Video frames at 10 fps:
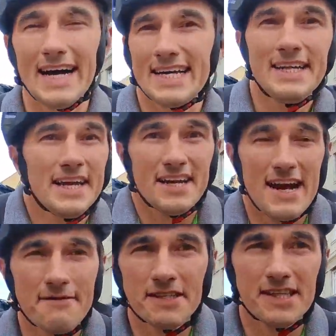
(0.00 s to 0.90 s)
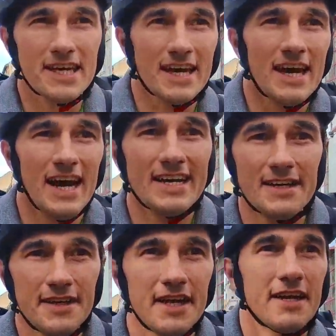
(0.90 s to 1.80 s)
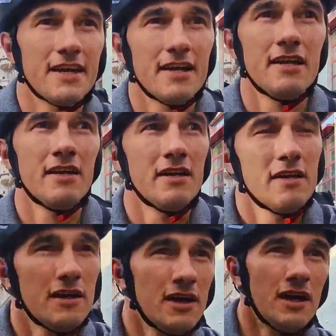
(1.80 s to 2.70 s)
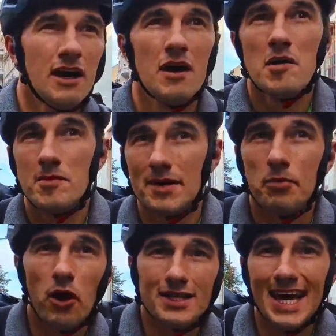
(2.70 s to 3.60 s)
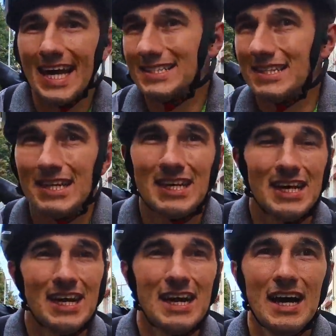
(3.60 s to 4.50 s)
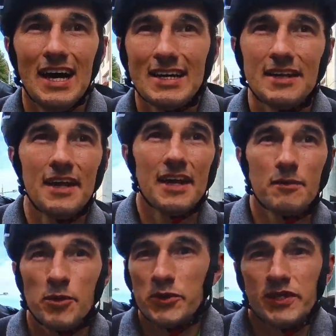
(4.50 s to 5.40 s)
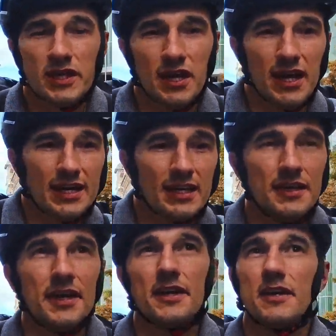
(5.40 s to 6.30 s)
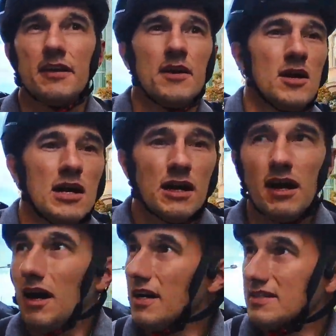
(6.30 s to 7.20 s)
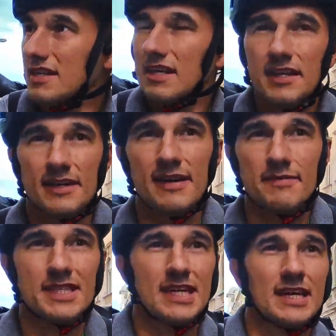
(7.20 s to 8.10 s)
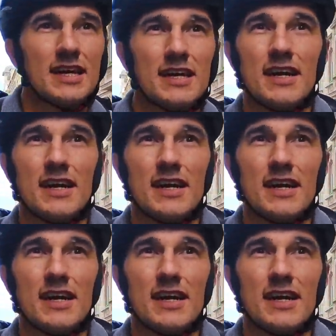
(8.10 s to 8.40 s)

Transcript: I can hear everything. I can hear my podcast, I can hear music, I can hear cars, I can hear everything.